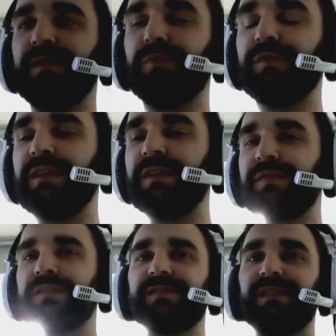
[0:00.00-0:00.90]
an
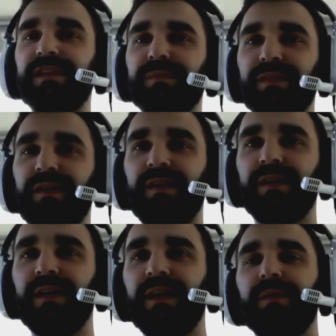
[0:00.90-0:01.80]
if-else statement there.
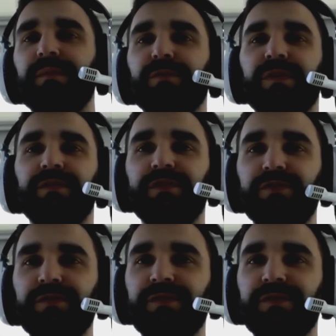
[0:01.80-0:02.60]
But one of the junior